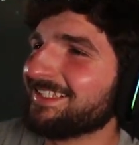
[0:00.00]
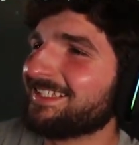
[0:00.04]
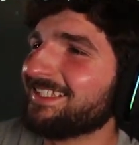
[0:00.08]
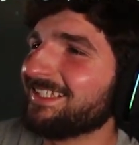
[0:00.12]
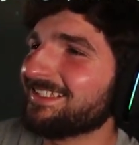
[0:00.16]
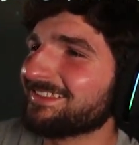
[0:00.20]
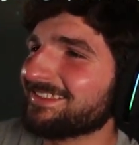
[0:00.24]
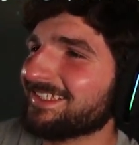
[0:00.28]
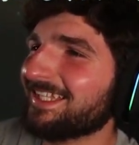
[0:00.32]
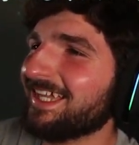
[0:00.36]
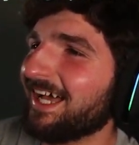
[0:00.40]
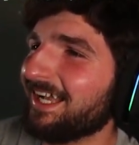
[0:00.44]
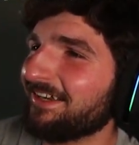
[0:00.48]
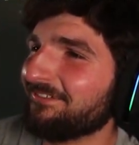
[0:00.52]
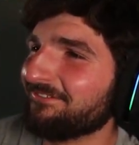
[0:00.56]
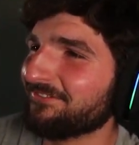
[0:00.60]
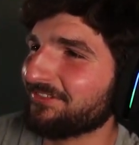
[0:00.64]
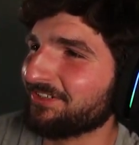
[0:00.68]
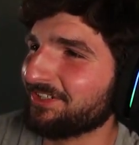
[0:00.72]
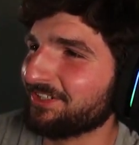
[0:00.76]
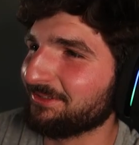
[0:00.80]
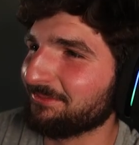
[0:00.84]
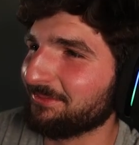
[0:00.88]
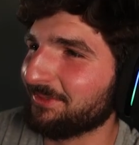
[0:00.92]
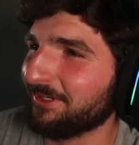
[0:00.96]
this is kind of
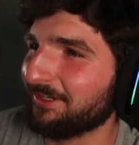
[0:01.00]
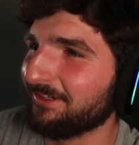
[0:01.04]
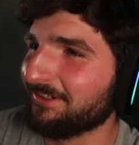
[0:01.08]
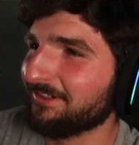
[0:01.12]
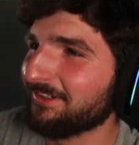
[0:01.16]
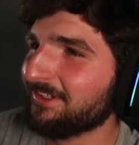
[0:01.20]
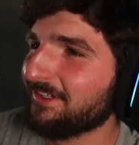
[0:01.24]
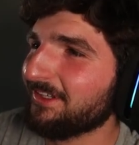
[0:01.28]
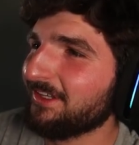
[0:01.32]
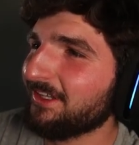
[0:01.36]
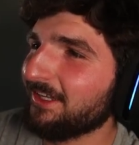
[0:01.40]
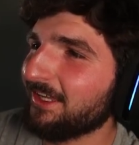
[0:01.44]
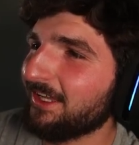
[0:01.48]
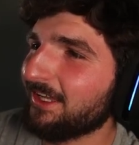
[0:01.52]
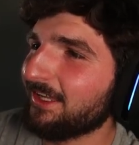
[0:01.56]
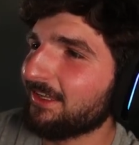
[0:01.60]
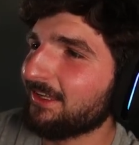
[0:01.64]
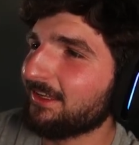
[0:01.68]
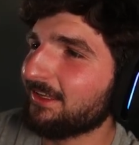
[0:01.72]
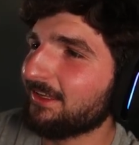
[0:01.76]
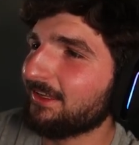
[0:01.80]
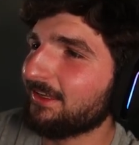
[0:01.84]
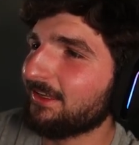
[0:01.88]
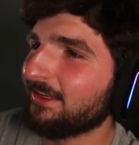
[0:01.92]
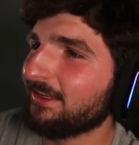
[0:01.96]
funny, bro.
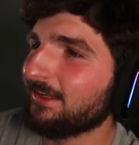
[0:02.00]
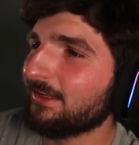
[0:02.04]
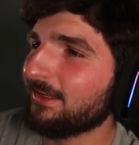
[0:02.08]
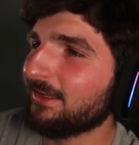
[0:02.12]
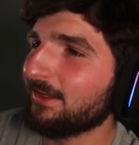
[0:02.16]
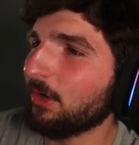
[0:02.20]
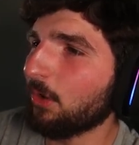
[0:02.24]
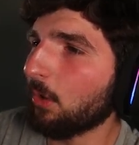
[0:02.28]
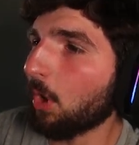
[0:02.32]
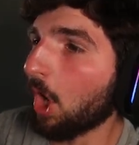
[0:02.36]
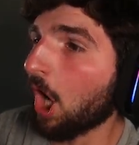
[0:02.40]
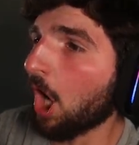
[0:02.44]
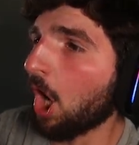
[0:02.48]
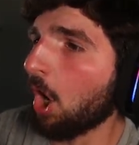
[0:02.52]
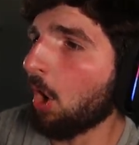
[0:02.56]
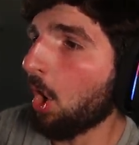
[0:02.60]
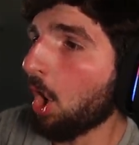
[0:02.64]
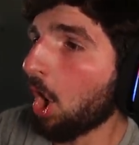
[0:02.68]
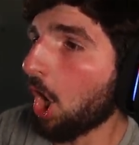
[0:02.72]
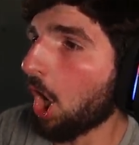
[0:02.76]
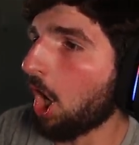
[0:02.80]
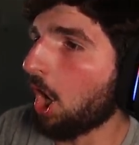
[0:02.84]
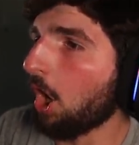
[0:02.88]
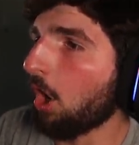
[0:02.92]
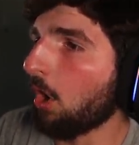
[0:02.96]

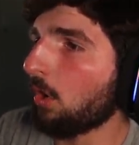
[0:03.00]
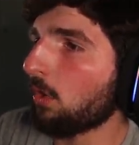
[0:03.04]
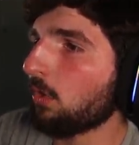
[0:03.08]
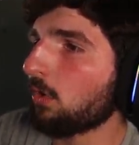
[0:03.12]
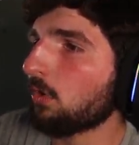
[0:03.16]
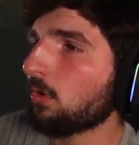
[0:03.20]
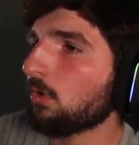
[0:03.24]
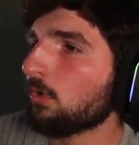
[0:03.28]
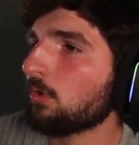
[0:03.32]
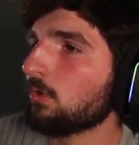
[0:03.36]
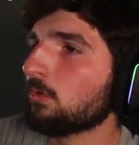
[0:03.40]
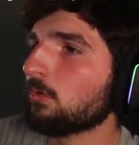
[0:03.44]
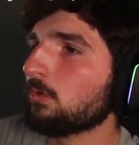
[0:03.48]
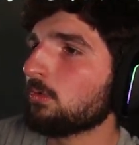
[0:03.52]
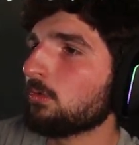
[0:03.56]
Oh, oh!